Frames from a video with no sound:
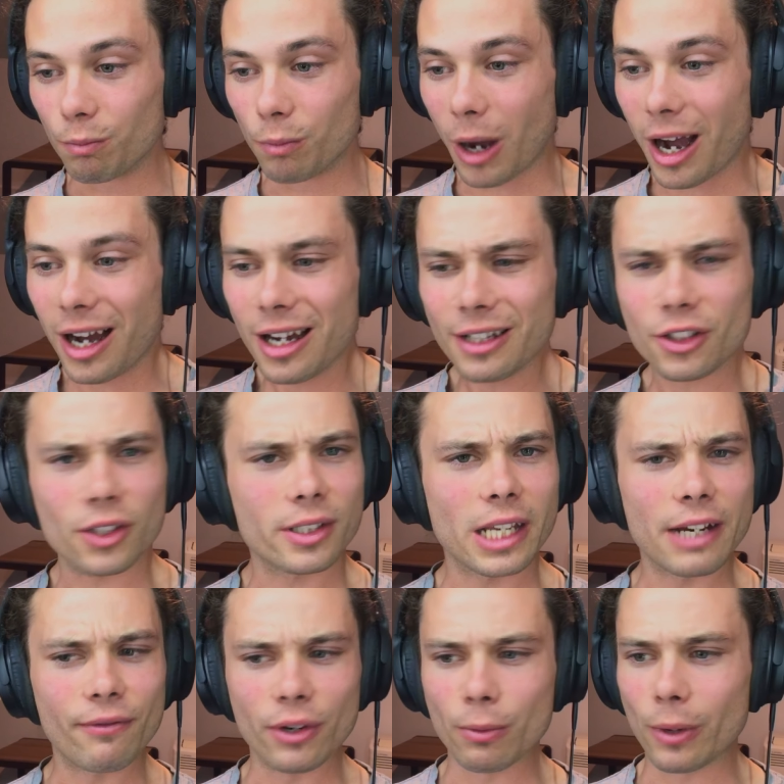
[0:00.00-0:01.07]
aren't just
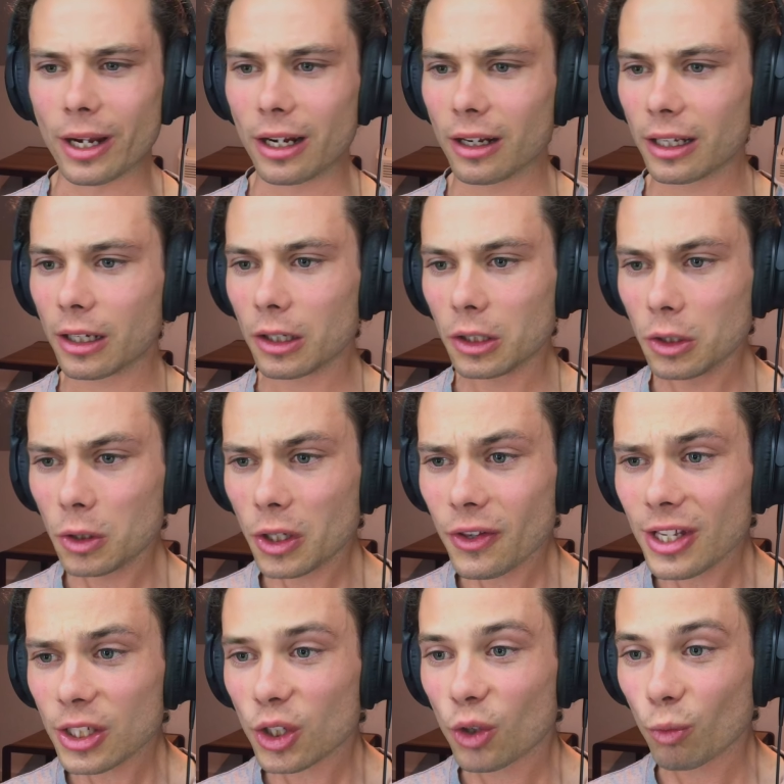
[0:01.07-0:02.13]
everywhere. Like, look at
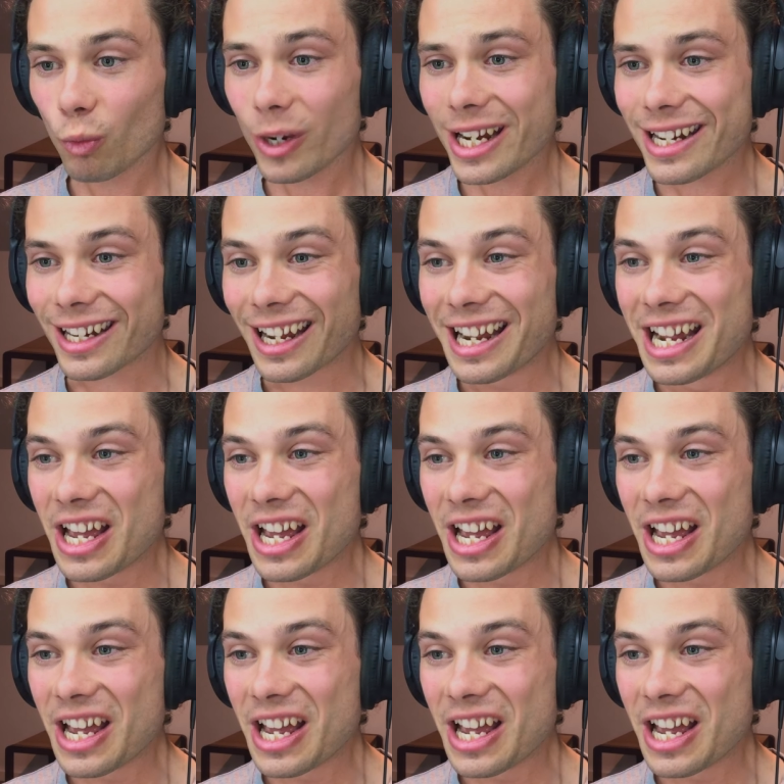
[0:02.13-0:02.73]
this grid.